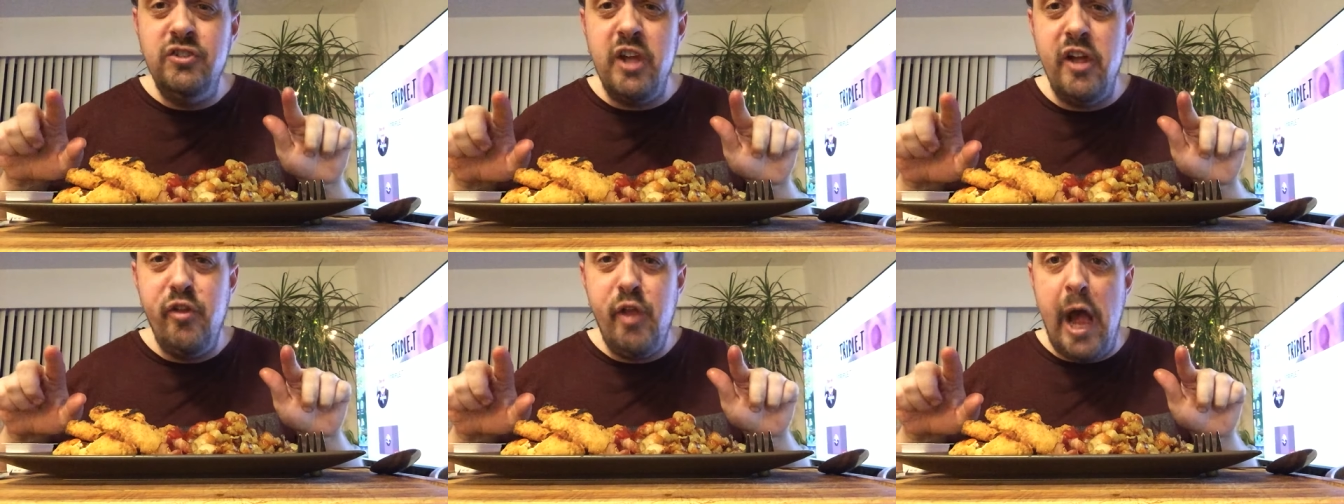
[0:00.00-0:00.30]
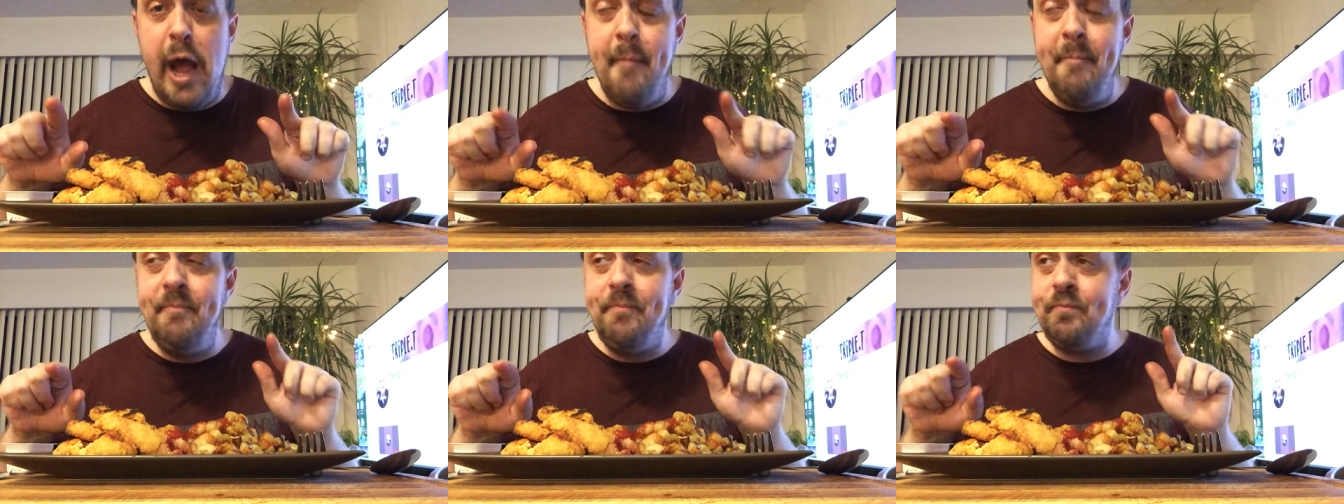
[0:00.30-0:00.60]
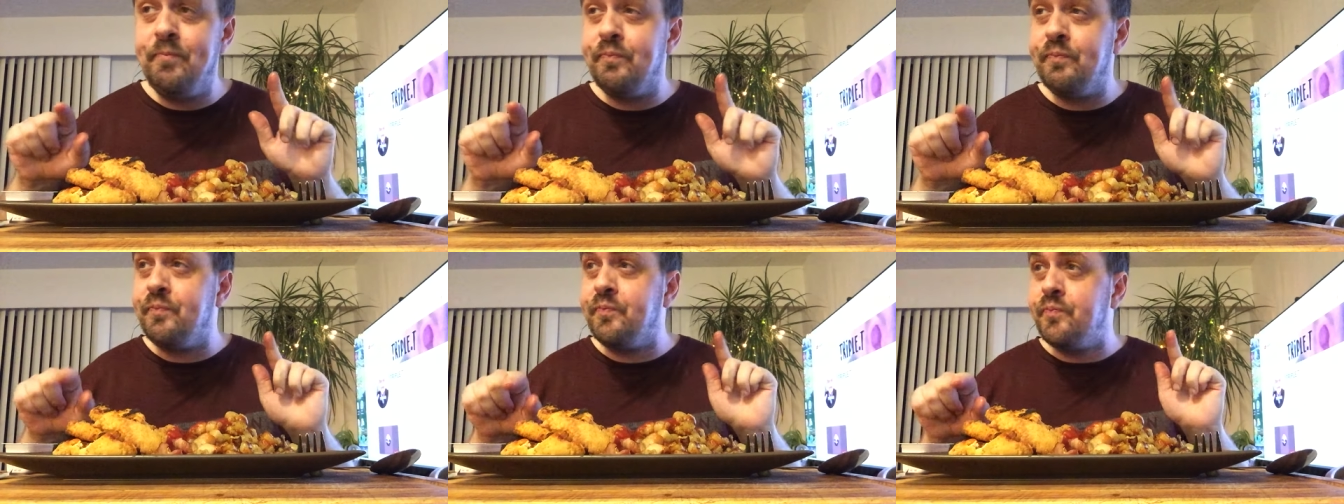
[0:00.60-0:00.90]
said that,
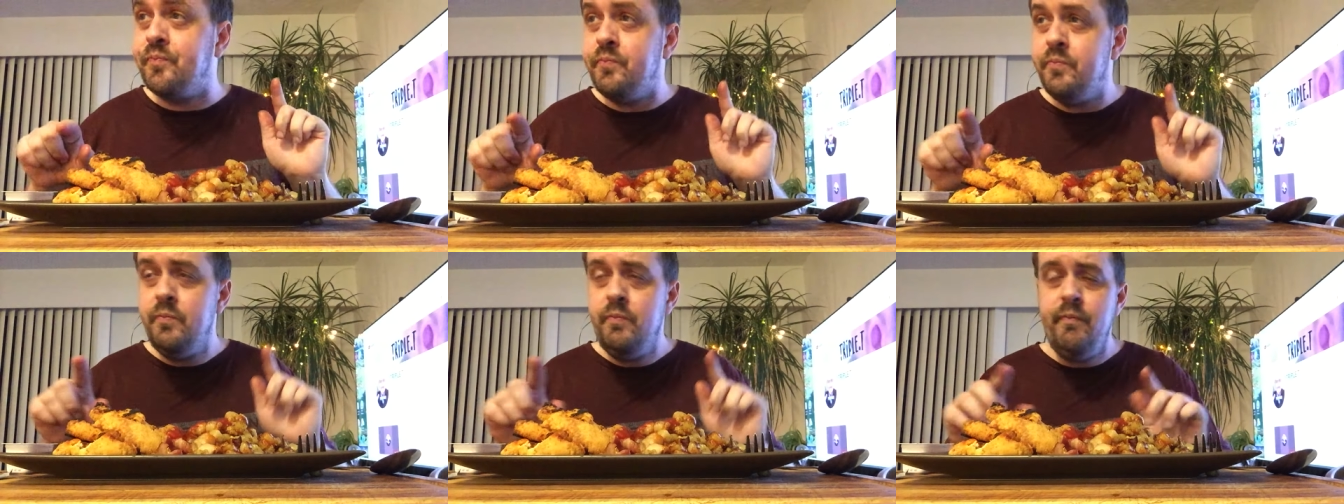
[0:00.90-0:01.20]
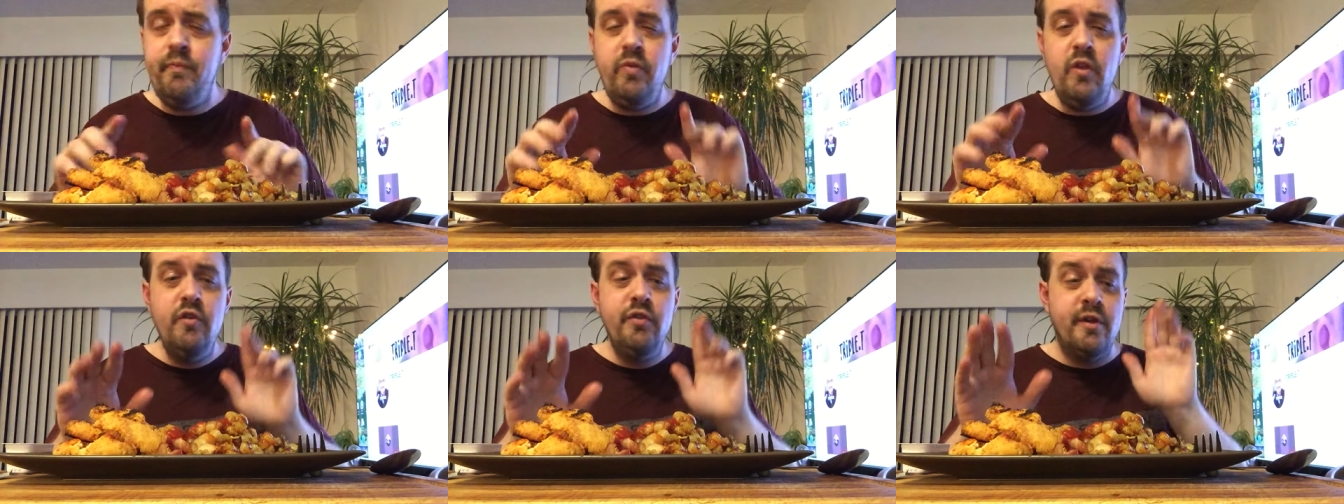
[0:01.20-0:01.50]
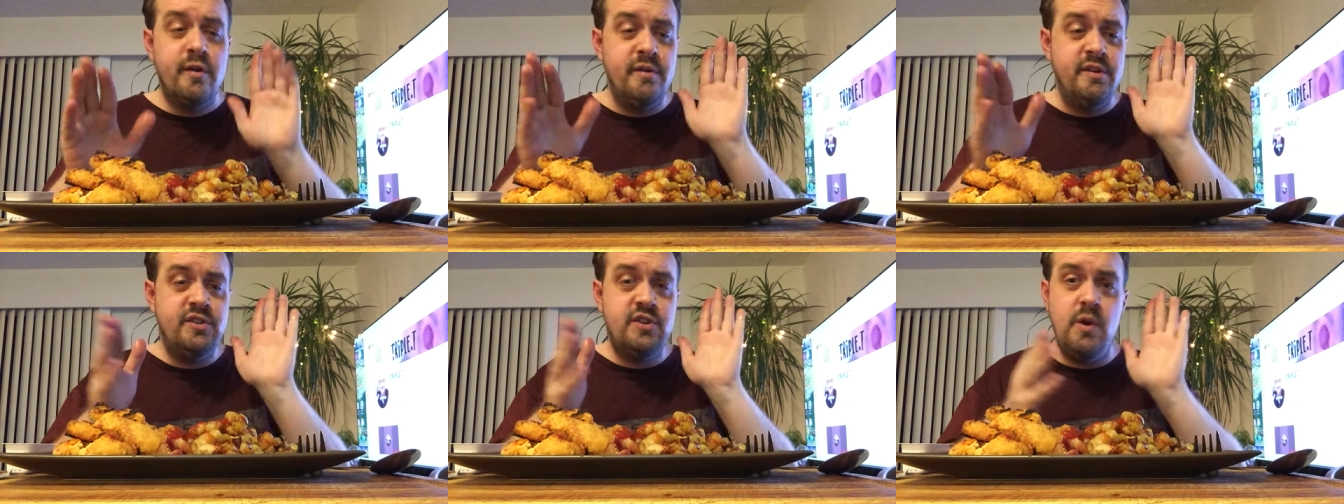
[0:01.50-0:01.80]

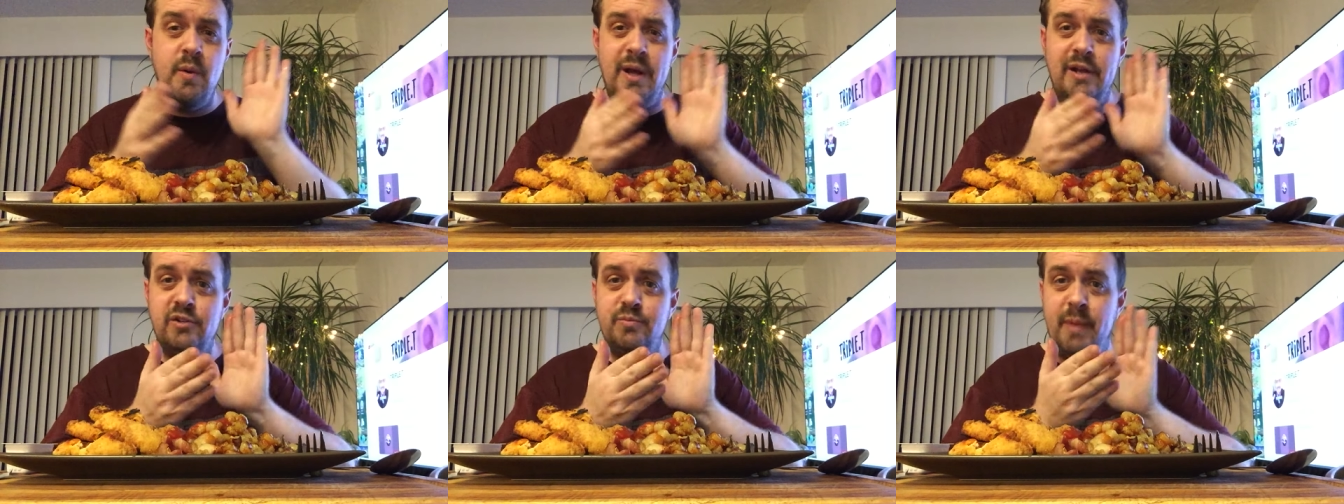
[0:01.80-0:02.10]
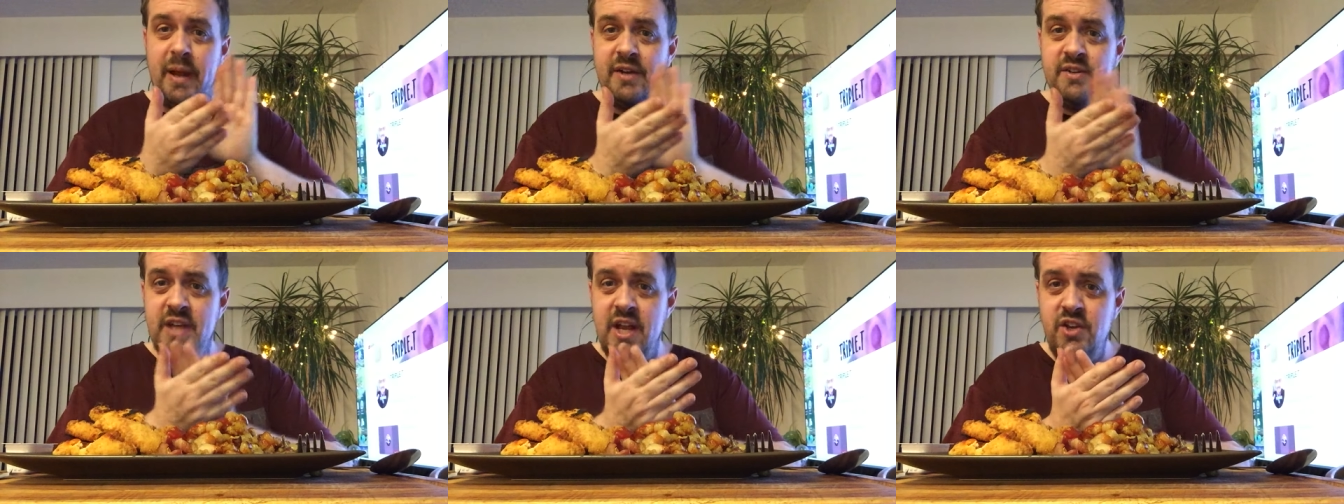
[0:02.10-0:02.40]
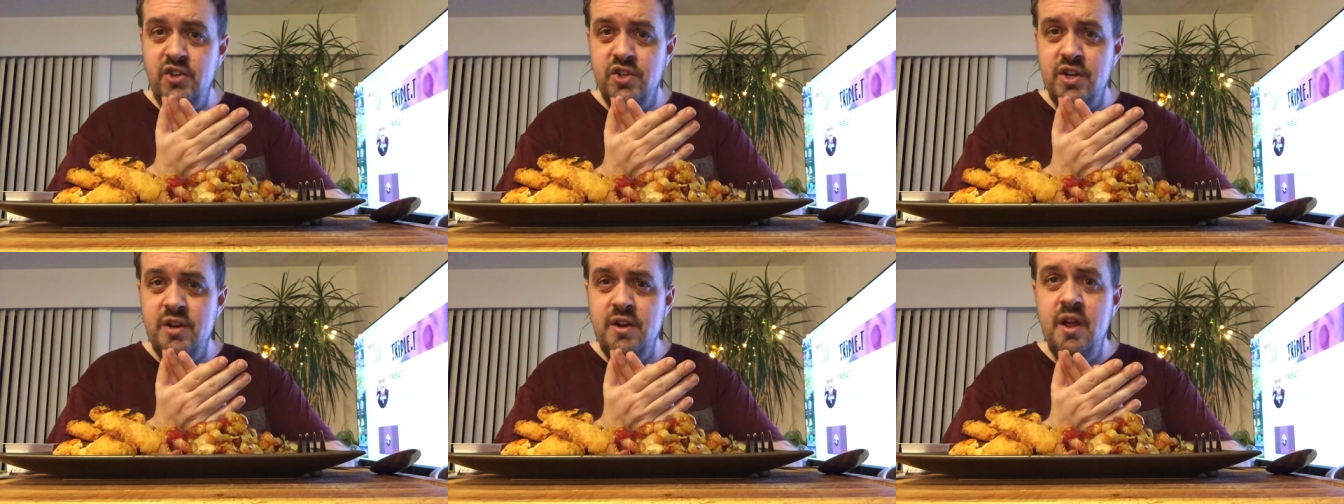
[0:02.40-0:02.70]
there is no
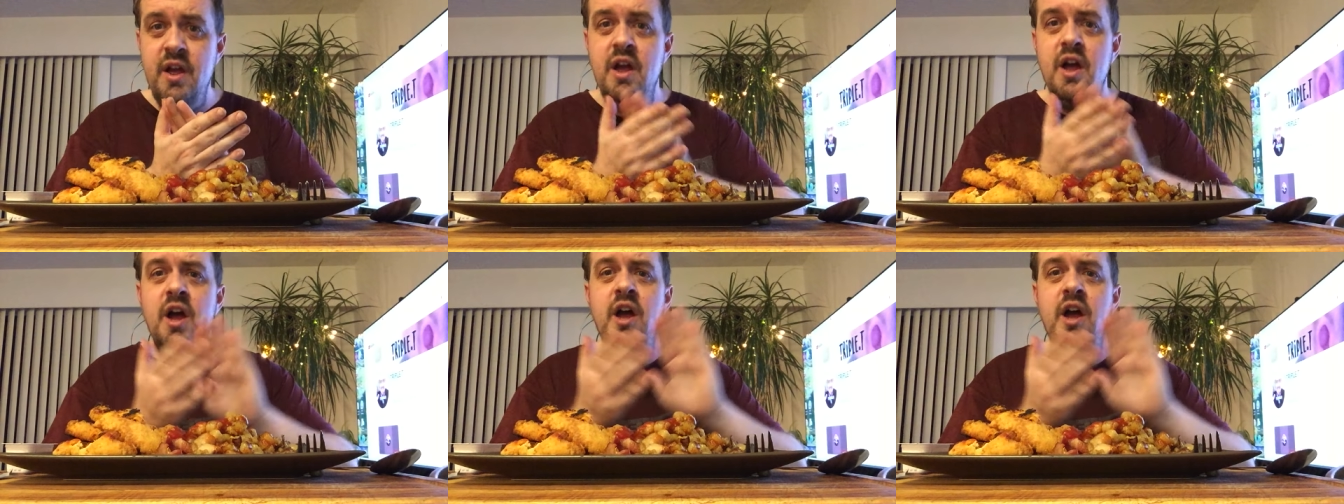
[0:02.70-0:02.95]
expectation.